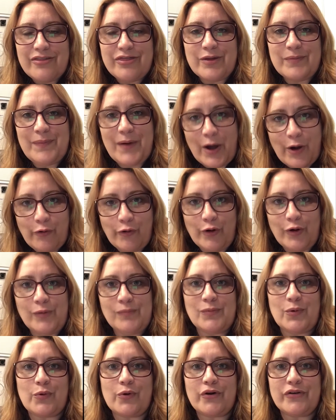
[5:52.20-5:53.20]
the
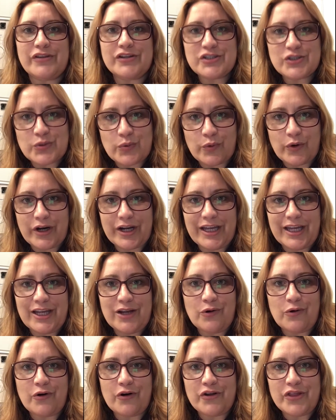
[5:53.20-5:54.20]
poem or the story
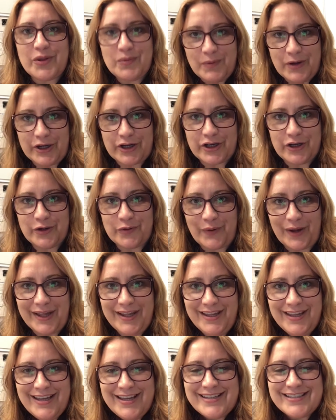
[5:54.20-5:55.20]
or the book, right?
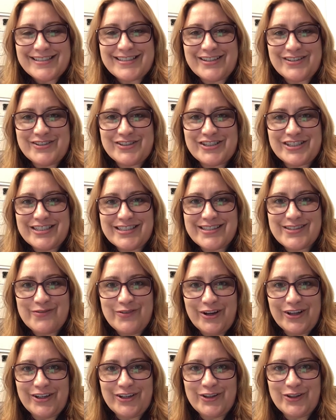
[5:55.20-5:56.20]
So she's the
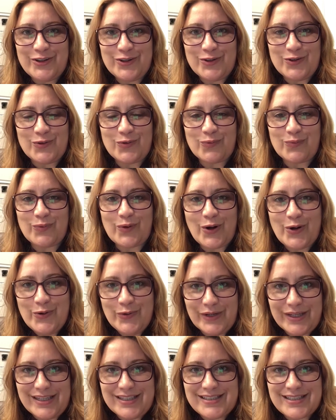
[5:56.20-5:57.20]
one who wrote
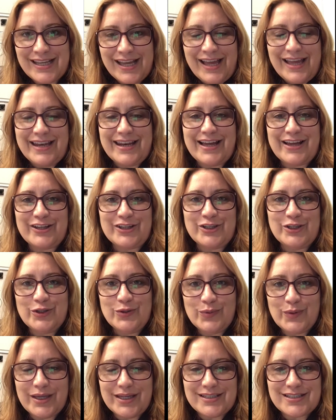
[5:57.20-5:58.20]
it. Now
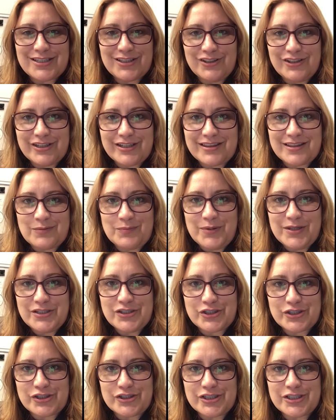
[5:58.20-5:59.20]
you get to look at the
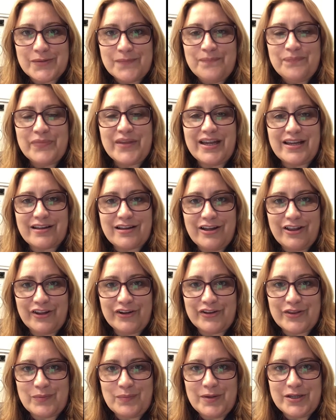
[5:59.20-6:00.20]
pictures and color
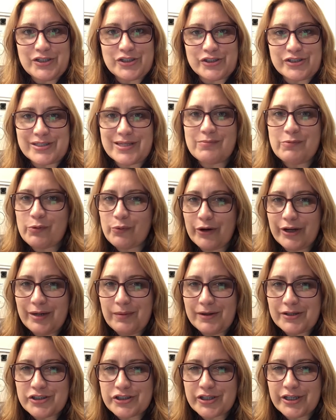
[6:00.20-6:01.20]
the pictures. Am I worried
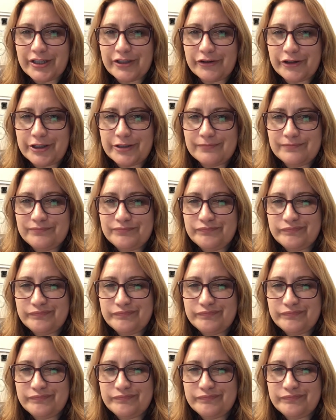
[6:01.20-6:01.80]
about your coloring?